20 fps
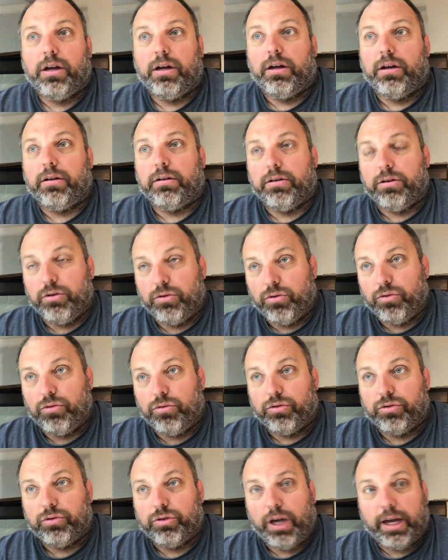new
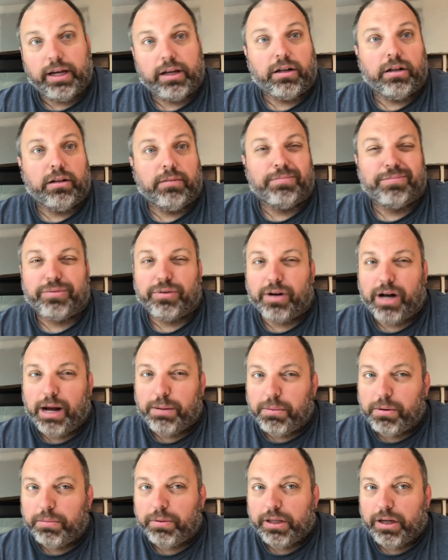cycle,
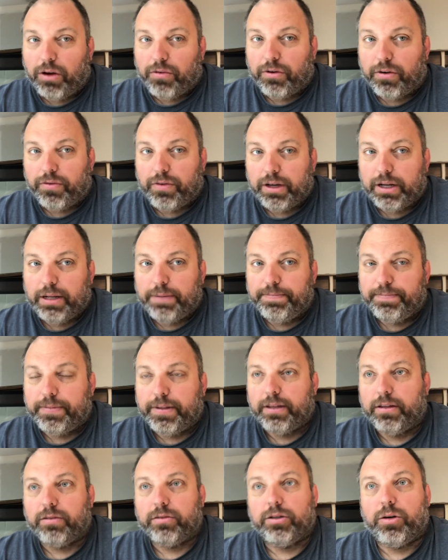probably overfeeding.
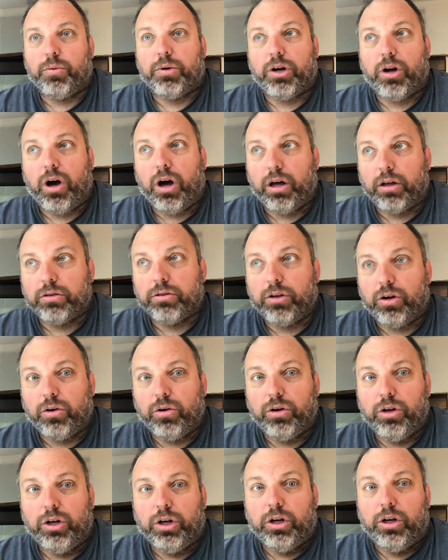Someone also
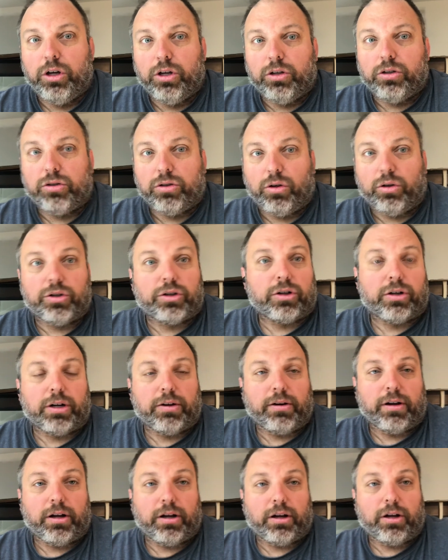sold her
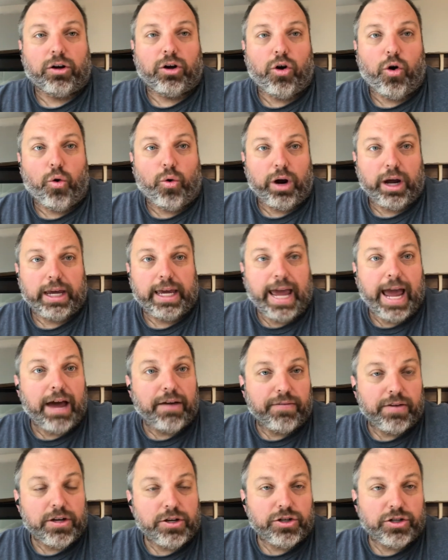Koi
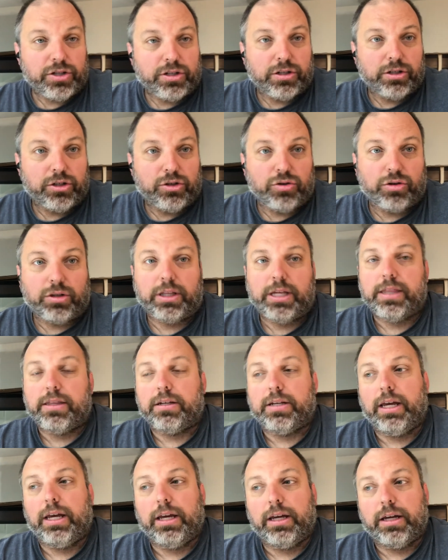catfish to clean the
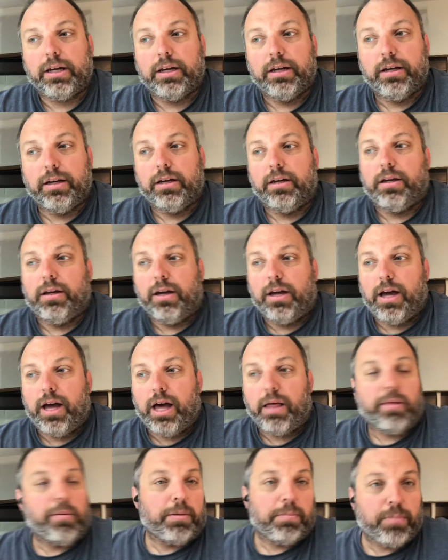tank. Let
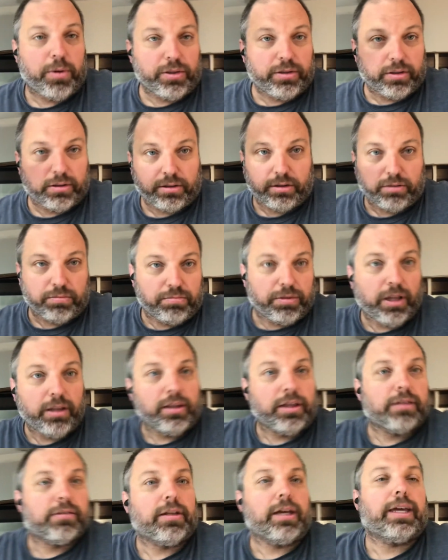me put this as bluntly
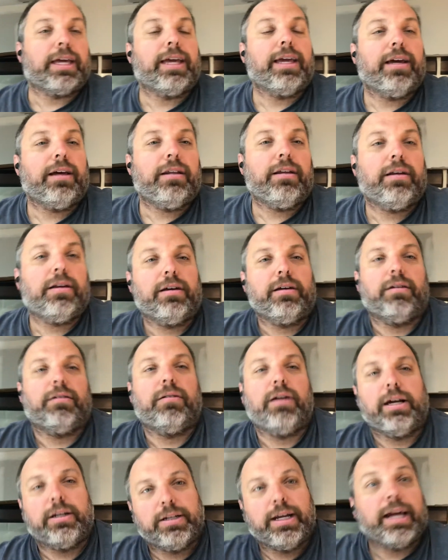as I can.
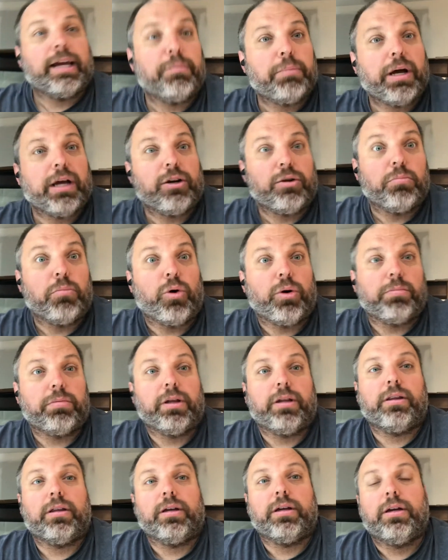Actually, I can probably do more
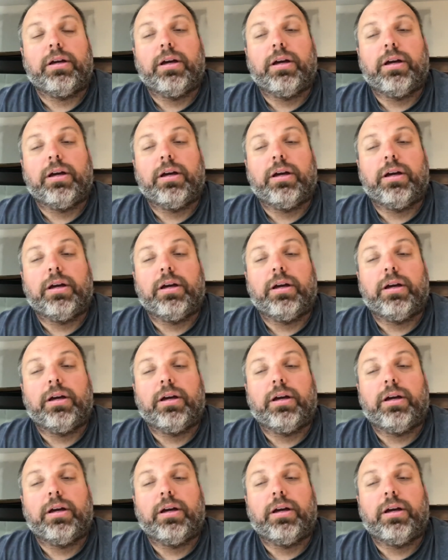bluntly.